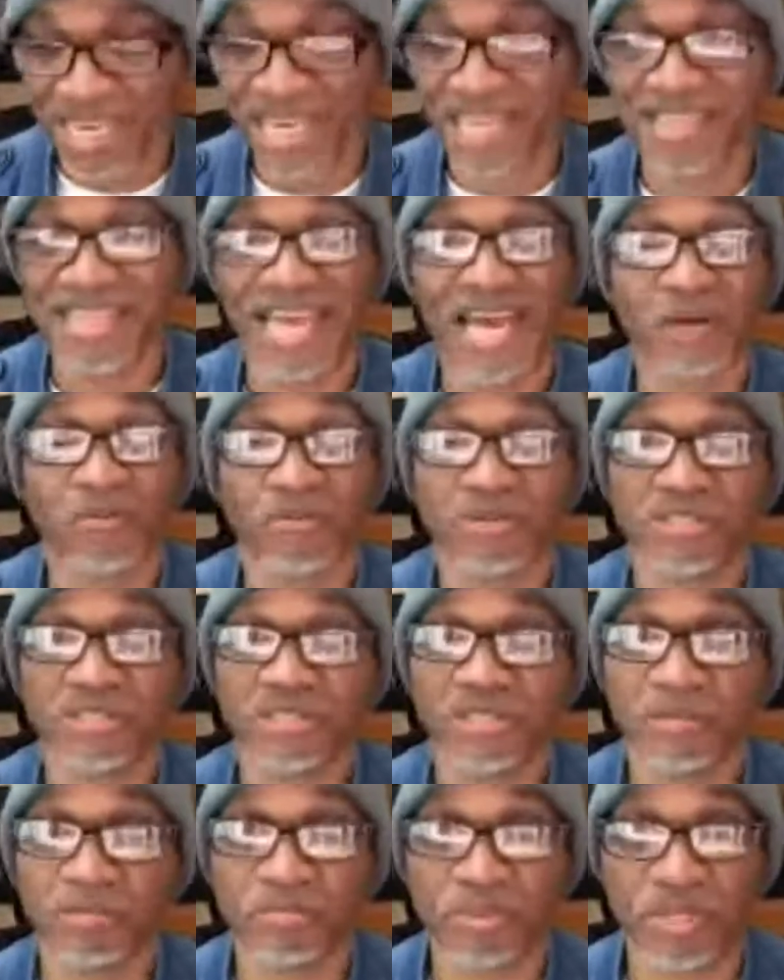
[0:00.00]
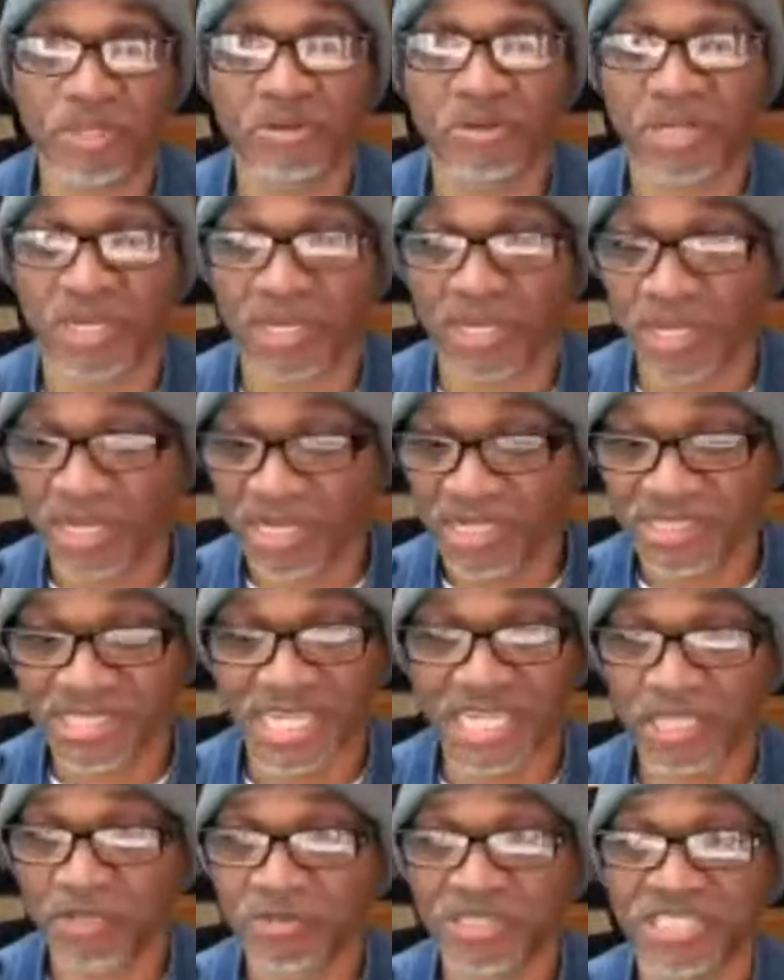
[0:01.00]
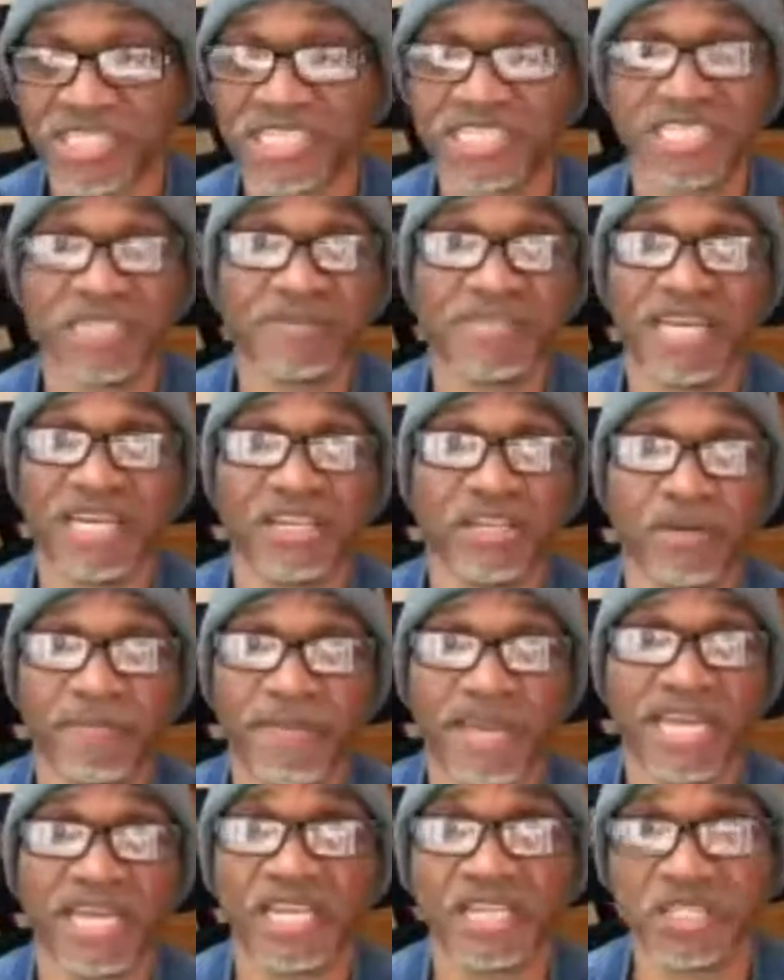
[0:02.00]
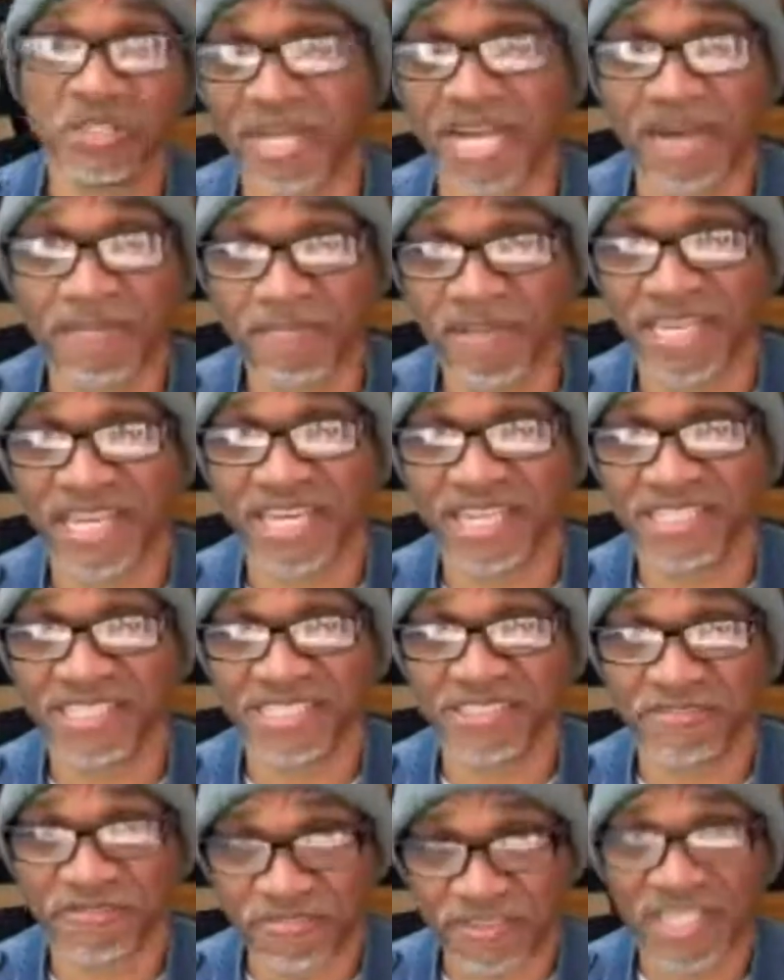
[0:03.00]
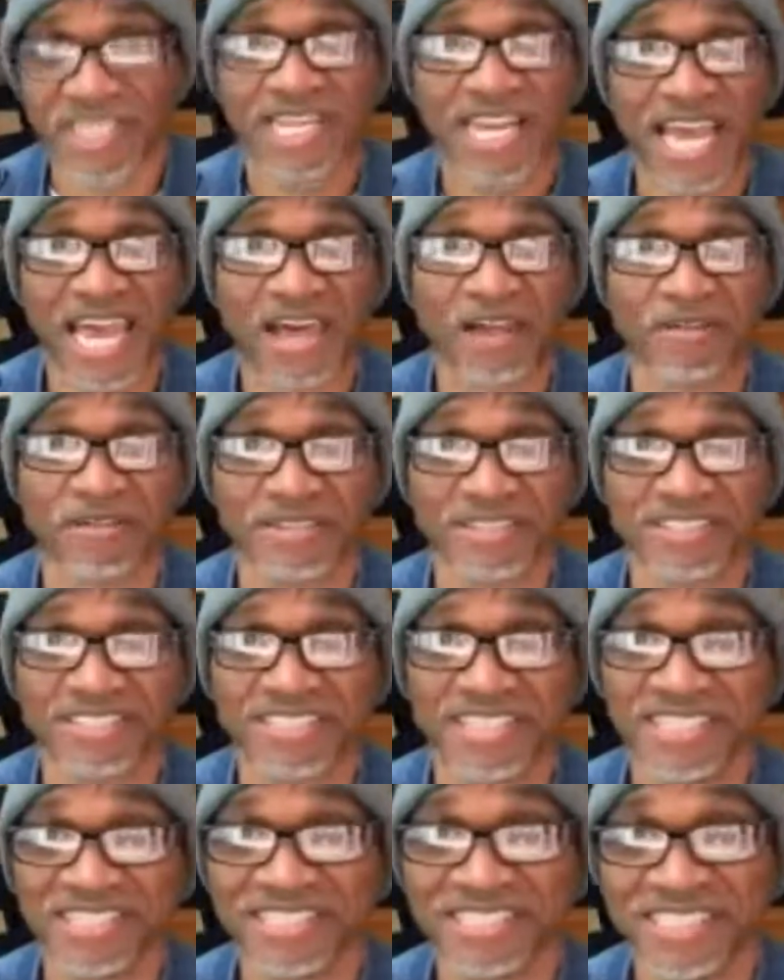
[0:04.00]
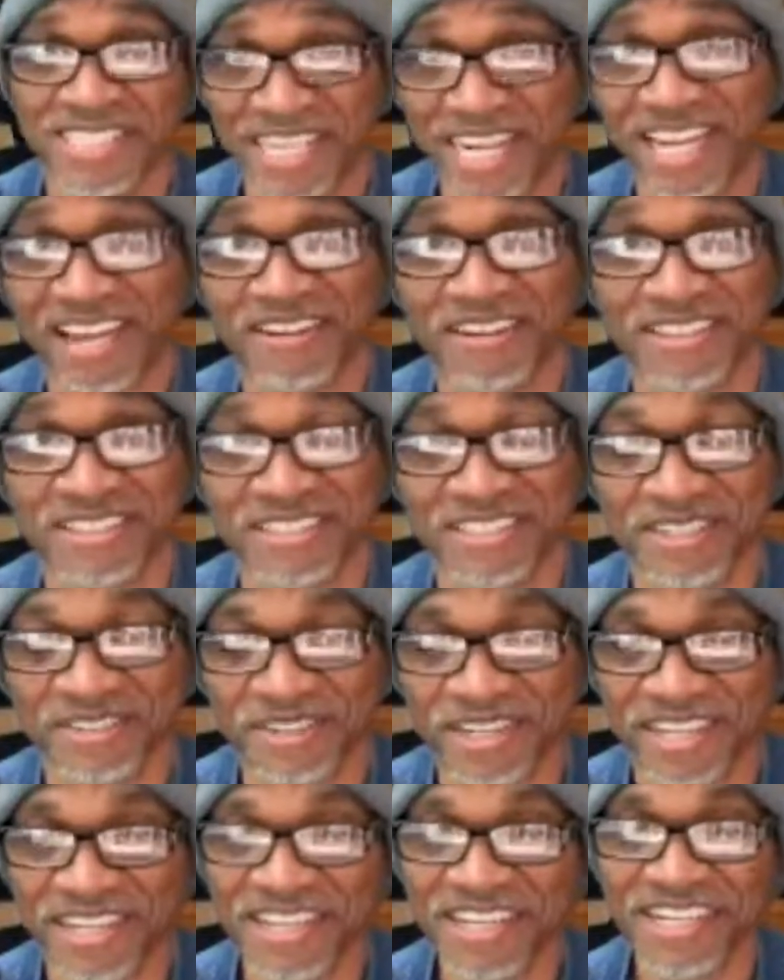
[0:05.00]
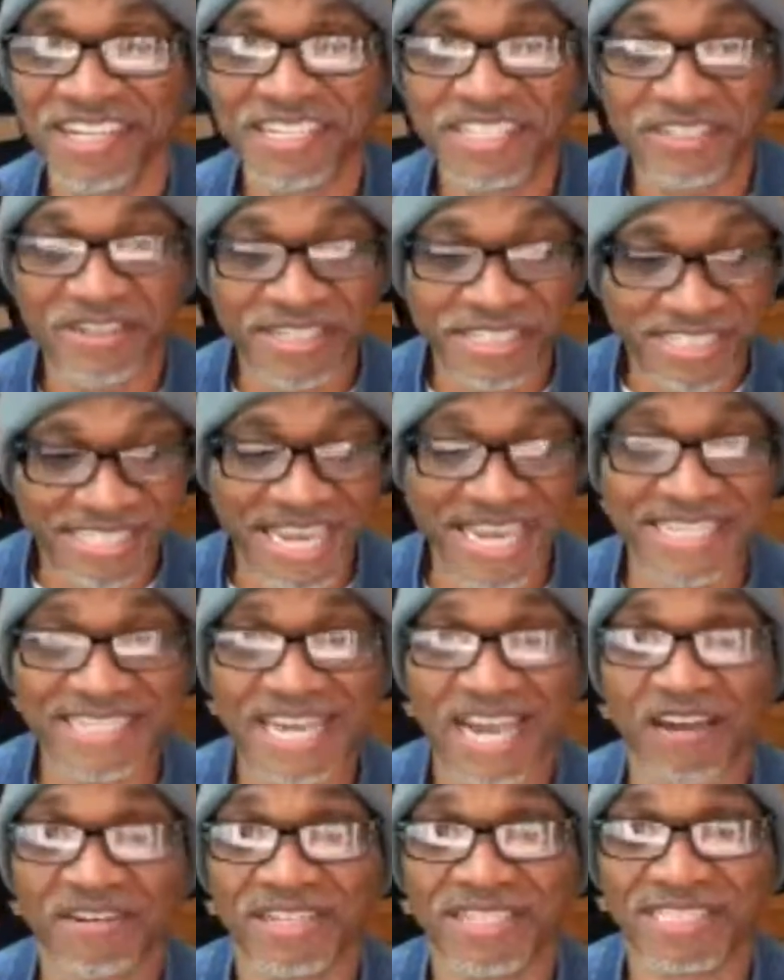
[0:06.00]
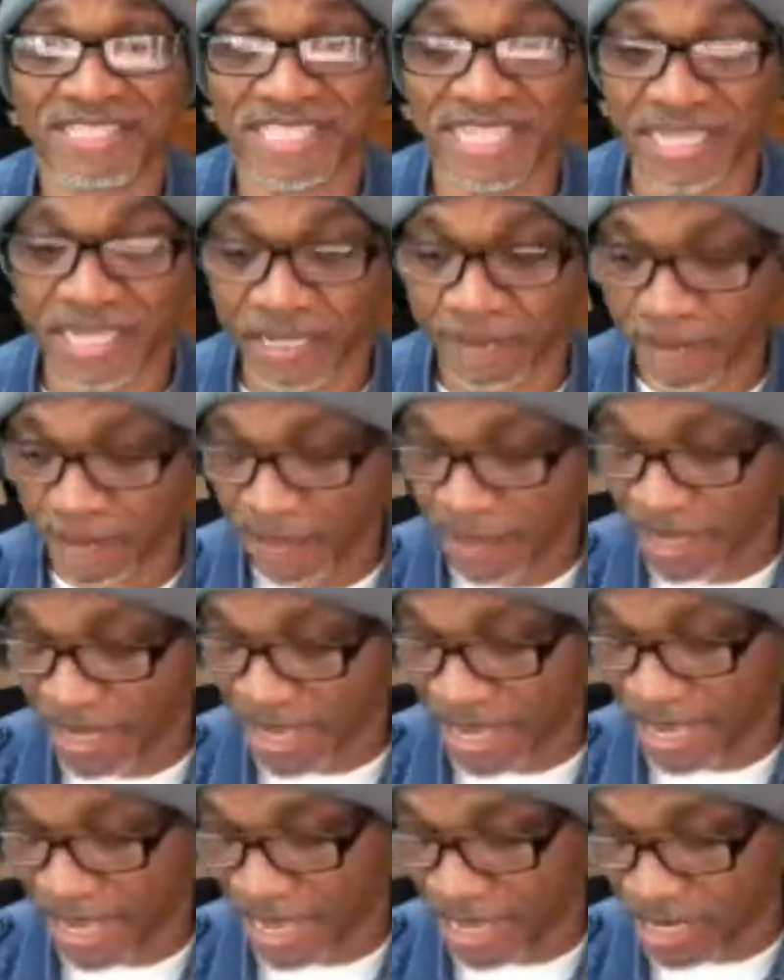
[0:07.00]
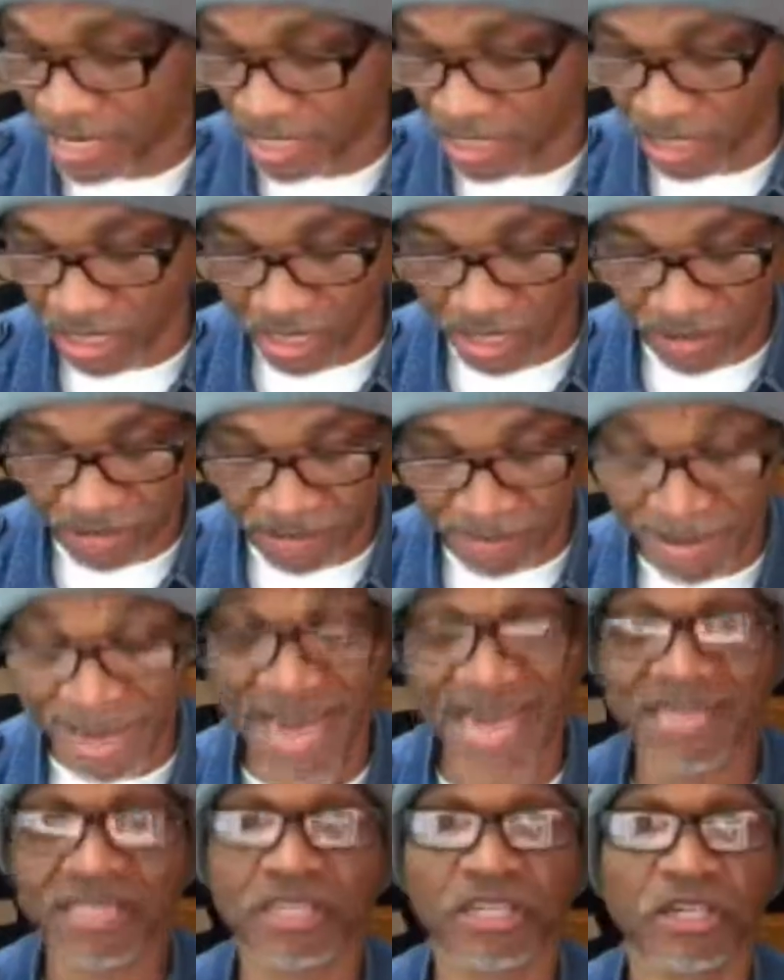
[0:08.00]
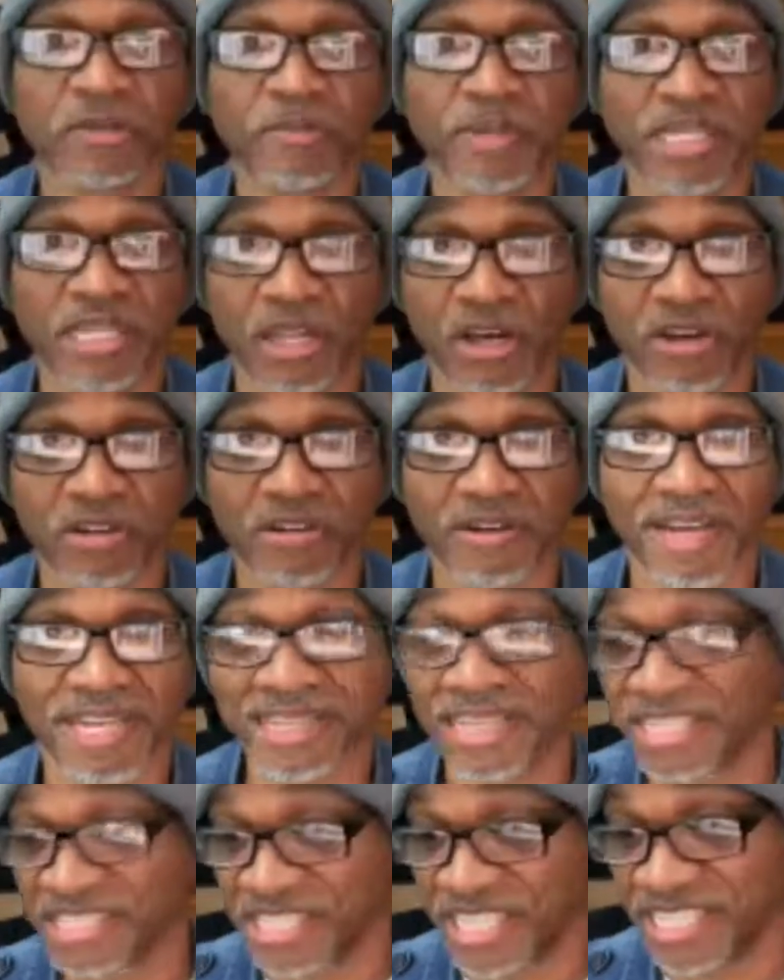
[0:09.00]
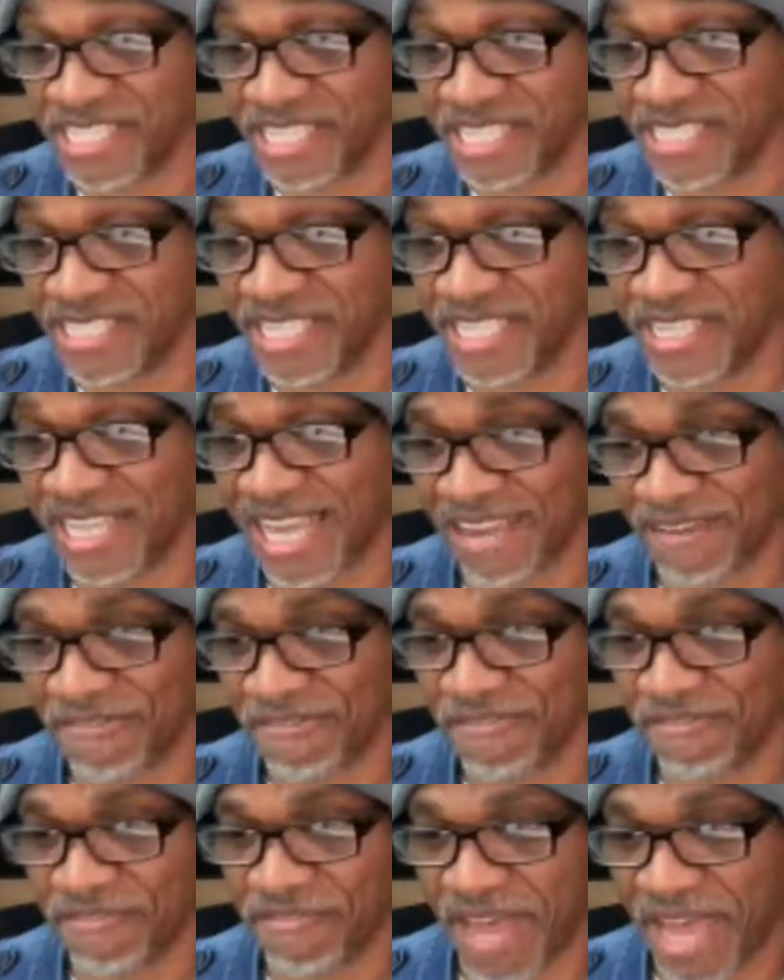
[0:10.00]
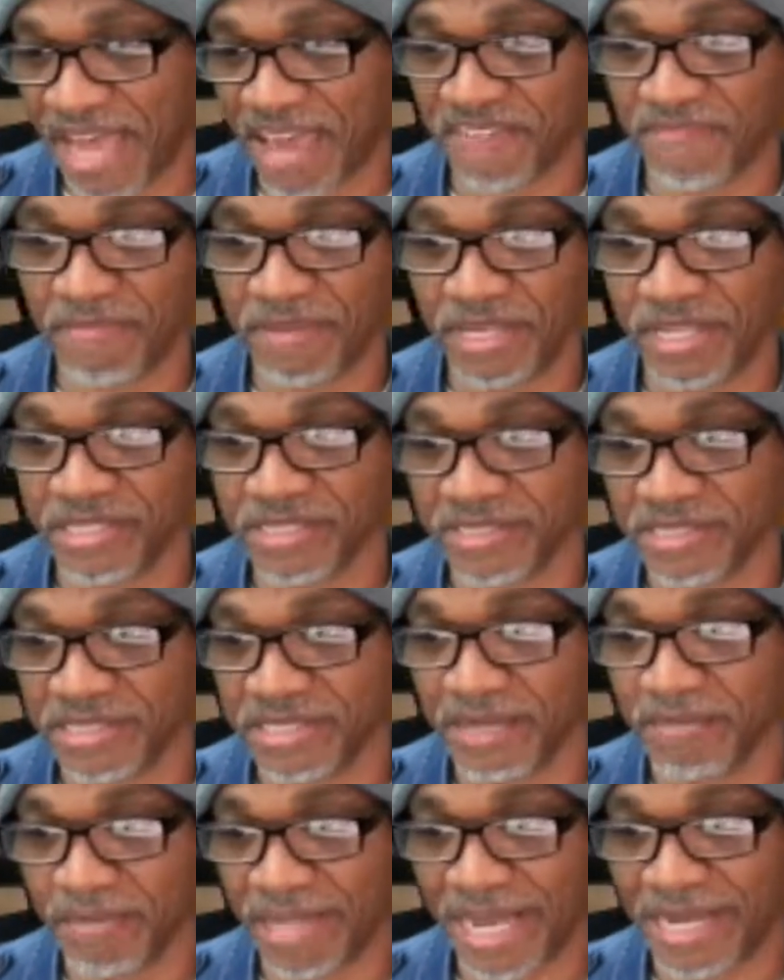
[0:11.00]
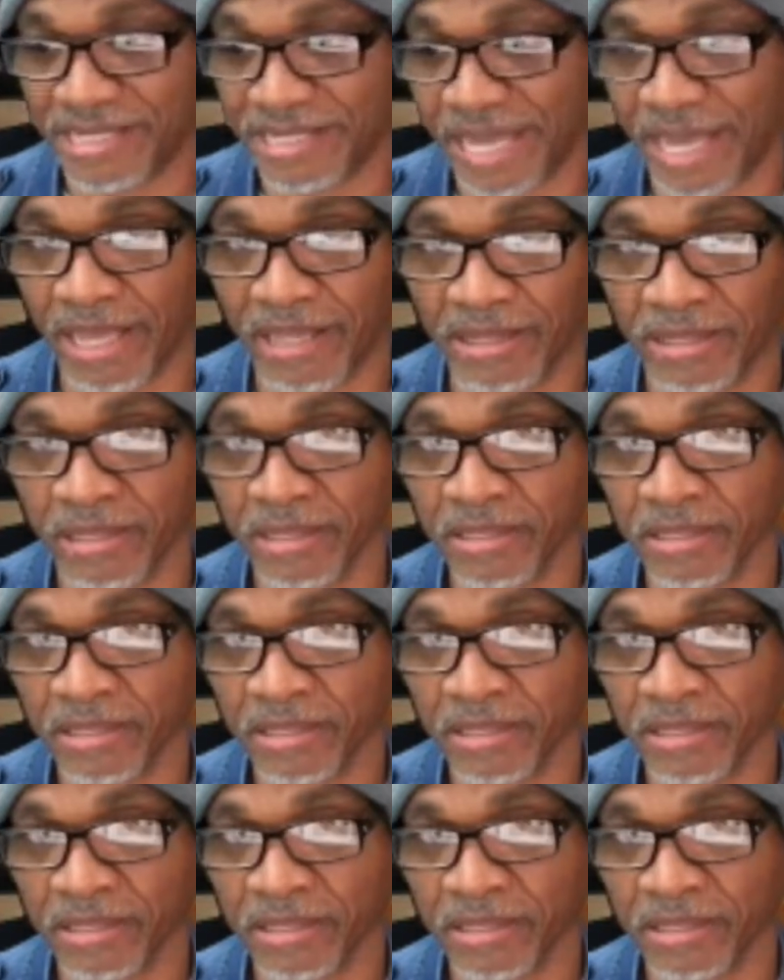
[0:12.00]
And that was the beauty. JJ was like, you're making it too complicated. Just fill it out. Sit down and do it. So I sat down and did it. And mine took a bit longer. I think JJ said like 5 minutes or something like that.